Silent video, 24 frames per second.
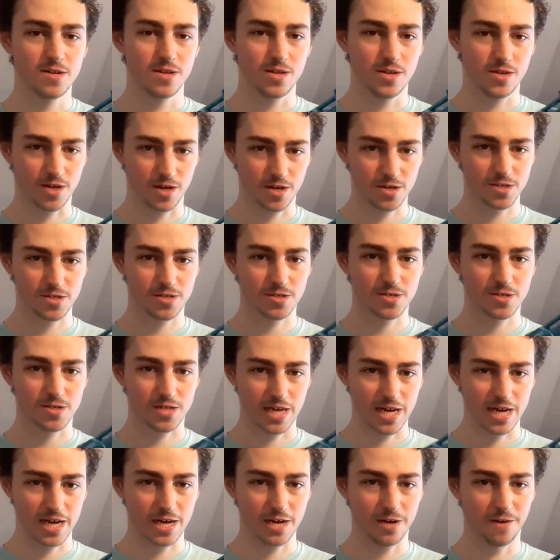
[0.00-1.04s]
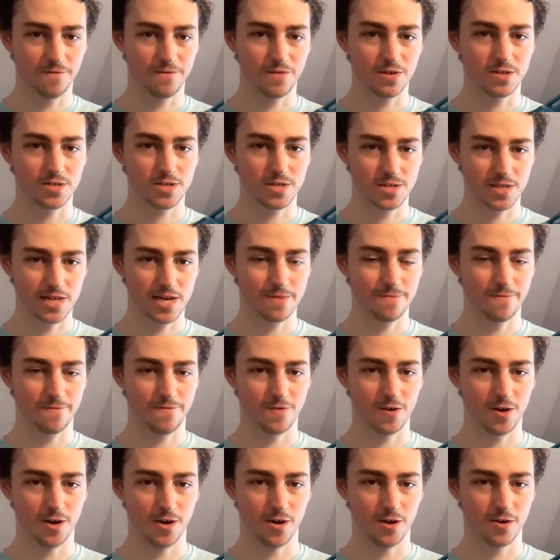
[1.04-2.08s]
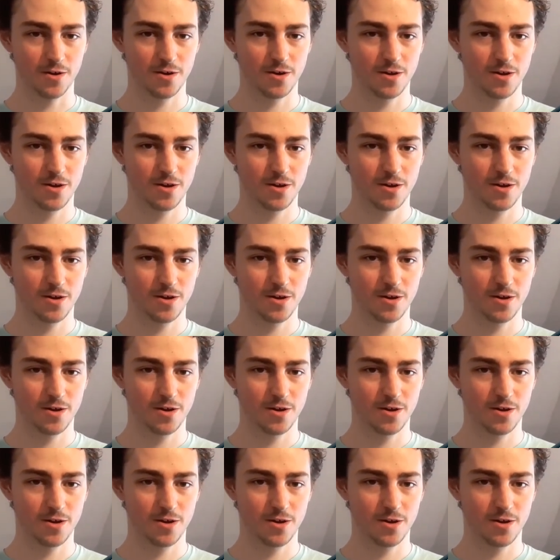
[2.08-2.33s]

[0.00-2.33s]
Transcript: doesn't have slam fire.